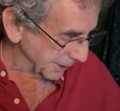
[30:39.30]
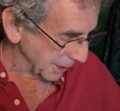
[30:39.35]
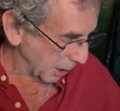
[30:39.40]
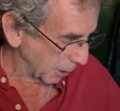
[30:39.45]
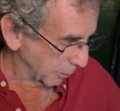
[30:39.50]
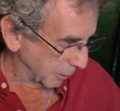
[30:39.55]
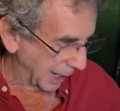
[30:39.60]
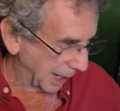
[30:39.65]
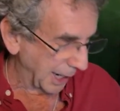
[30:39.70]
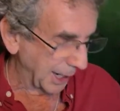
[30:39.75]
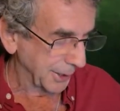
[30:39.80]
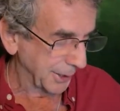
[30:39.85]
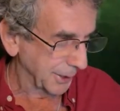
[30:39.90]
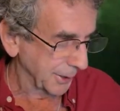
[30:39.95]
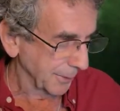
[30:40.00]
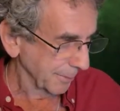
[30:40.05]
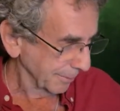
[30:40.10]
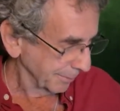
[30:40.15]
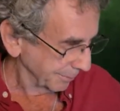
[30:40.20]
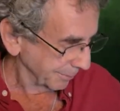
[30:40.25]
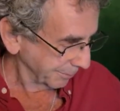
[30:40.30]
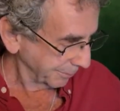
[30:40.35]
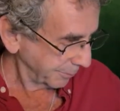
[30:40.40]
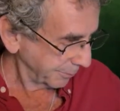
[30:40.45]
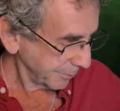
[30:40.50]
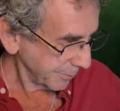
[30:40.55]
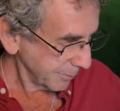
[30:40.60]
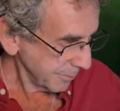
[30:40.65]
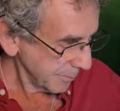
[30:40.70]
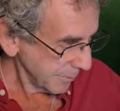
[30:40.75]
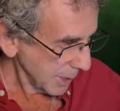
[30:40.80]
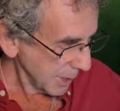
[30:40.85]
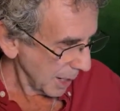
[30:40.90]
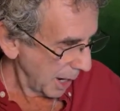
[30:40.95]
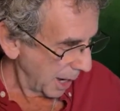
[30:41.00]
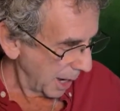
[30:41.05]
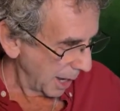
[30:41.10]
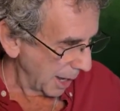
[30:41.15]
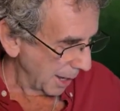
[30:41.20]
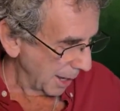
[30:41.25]
always,
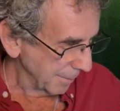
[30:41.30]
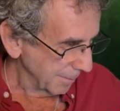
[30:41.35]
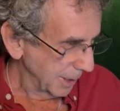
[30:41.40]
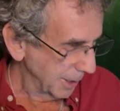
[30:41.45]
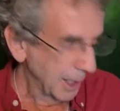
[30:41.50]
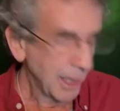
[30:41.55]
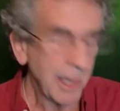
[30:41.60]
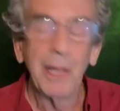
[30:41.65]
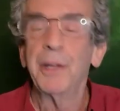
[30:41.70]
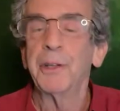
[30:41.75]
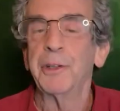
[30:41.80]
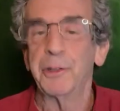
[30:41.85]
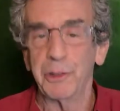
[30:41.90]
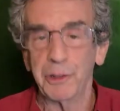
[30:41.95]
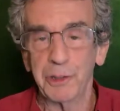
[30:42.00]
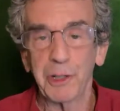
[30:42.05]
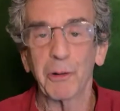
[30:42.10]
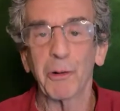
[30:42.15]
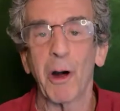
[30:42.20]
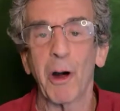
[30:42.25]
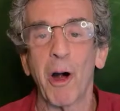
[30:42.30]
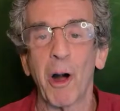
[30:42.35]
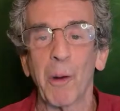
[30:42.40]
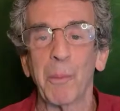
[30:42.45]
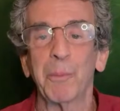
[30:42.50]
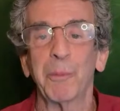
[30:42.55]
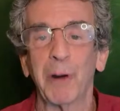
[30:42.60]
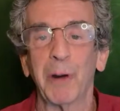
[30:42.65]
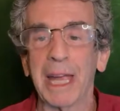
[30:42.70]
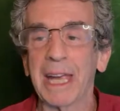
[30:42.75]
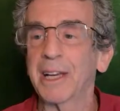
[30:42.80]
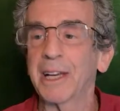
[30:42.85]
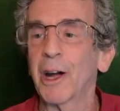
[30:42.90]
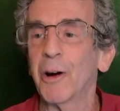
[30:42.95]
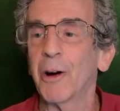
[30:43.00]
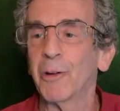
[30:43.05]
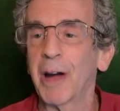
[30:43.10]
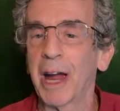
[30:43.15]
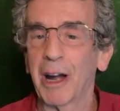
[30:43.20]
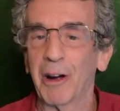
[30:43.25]
do your heart-brain
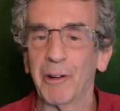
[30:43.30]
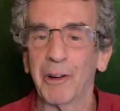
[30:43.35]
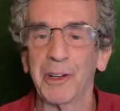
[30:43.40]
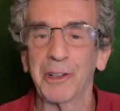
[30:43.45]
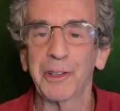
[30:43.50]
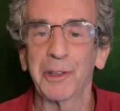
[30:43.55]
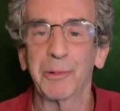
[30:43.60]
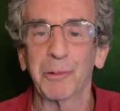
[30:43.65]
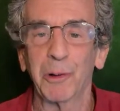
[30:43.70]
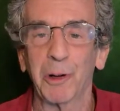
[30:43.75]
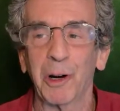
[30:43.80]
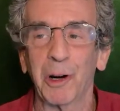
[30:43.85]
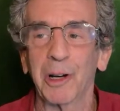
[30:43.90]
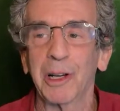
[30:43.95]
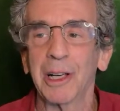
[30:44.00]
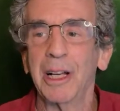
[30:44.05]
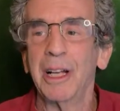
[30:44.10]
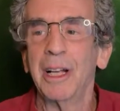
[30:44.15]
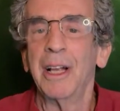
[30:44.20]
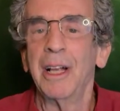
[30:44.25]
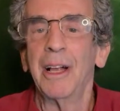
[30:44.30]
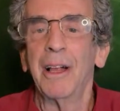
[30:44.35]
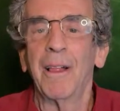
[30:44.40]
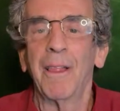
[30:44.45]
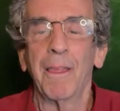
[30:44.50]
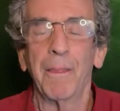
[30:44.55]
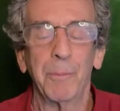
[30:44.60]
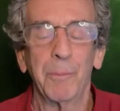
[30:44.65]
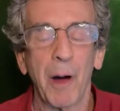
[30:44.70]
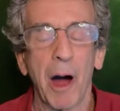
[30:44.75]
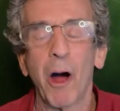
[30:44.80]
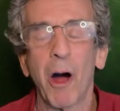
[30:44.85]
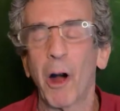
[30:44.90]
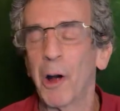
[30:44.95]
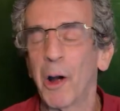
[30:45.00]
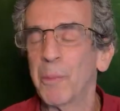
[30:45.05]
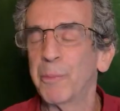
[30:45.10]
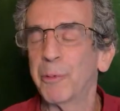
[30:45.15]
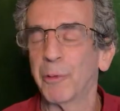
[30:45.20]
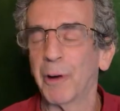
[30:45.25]
coherence work.
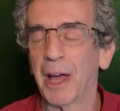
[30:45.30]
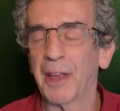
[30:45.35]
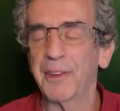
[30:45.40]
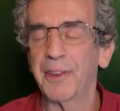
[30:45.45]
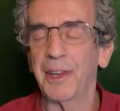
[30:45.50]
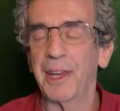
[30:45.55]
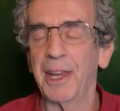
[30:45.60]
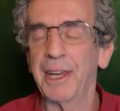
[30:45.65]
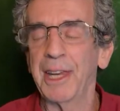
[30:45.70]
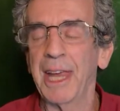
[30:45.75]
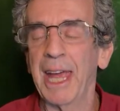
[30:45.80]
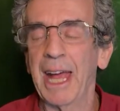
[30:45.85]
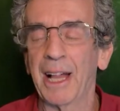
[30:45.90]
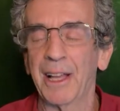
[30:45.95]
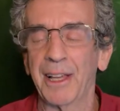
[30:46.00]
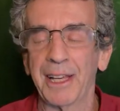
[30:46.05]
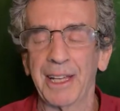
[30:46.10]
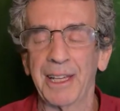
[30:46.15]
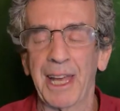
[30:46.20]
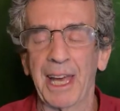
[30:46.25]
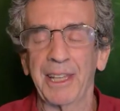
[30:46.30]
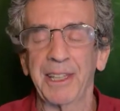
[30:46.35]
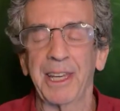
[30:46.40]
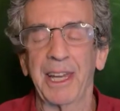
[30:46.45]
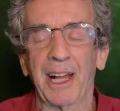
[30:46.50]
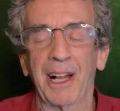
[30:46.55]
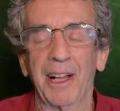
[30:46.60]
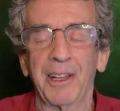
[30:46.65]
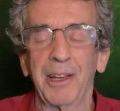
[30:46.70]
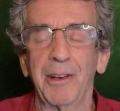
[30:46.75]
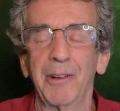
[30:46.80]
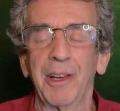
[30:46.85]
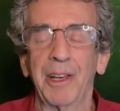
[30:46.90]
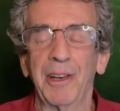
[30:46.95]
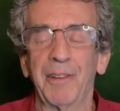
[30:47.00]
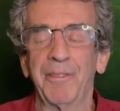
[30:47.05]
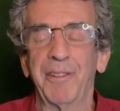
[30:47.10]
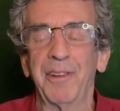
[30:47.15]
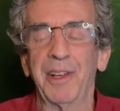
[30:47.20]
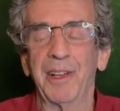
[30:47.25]
Hard breath, inhaling and exhale. You
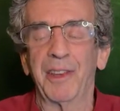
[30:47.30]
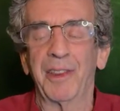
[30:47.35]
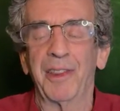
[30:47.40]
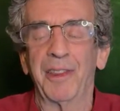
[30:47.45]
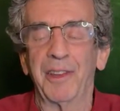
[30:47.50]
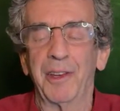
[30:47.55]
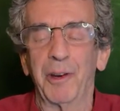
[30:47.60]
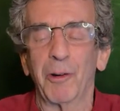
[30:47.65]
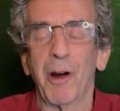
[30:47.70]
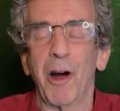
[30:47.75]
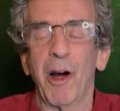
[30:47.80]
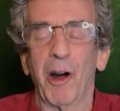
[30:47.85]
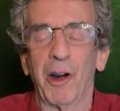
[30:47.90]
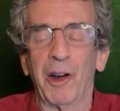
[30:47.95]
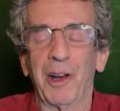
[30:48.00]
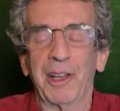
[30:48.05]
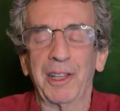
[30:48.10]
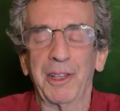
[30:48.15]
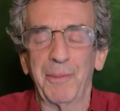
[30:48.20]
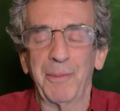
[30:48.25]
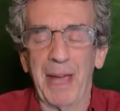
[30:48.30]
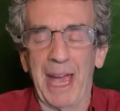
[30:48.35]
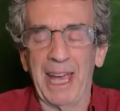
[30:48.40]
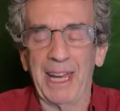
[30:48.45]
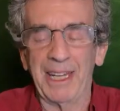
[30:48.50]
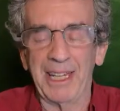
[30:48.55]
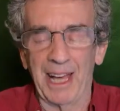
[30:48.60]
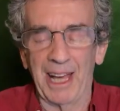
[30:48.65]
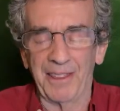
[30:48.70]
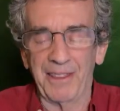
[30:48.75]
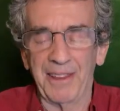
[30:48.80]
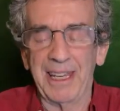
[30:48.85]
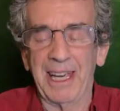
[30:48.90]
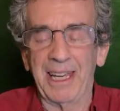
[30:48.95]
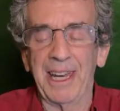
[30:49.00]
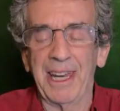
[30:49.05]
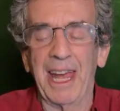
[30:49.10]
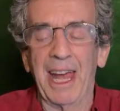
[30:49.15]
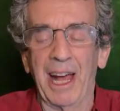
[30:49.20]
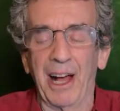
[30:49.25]
can feel your heart expanding on the
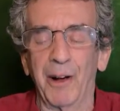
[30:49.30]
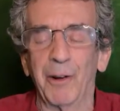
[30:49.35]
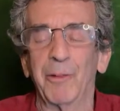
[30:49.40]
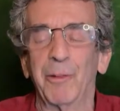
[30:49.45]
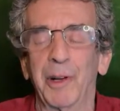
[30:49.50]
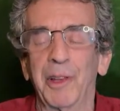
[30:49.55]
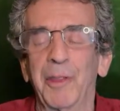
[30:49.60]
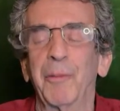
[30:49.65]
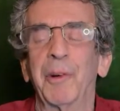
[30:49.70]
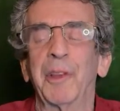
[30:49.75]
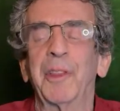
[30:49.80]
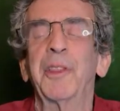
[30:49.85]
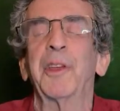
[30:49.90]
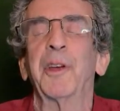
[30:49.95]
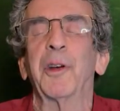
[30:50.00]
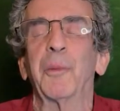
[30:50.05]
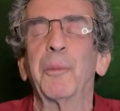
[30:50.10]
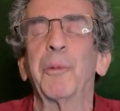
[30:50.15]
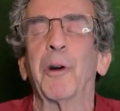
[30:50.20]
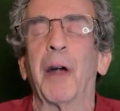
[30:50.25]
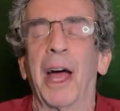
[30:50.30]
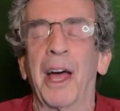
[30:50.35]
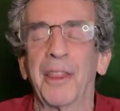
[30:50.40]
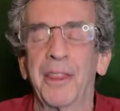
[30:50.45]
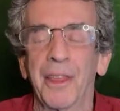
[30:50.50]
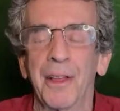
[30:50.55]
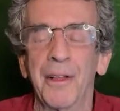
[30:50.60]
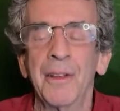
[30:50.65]
inhale with your breath,